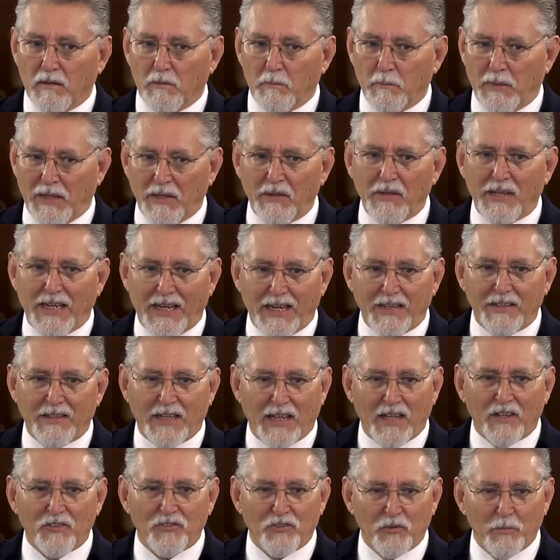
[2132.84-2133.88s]
Mary had
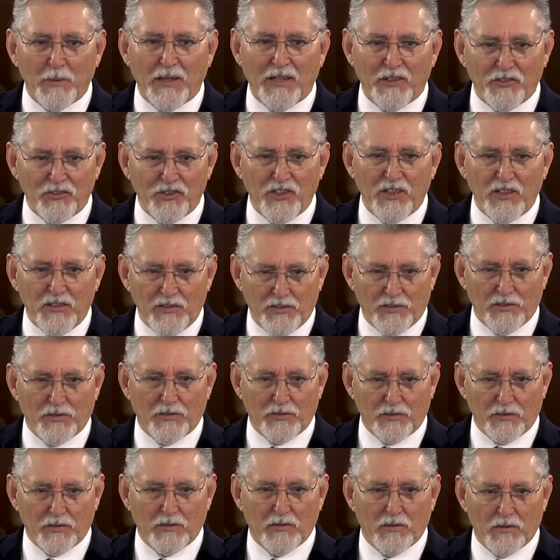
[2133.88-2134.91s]
doubts about
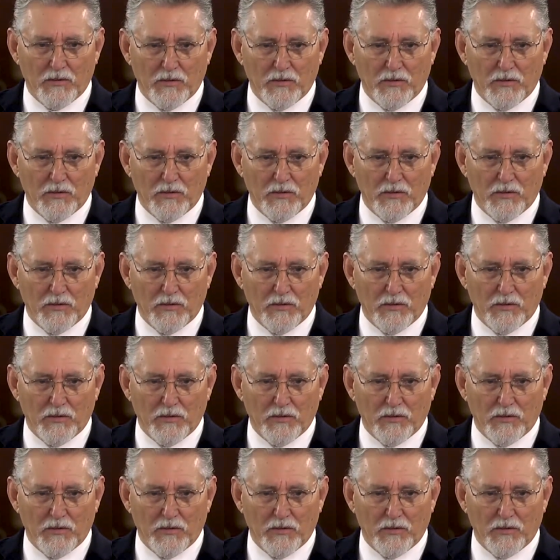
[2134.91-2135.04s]
Jesus,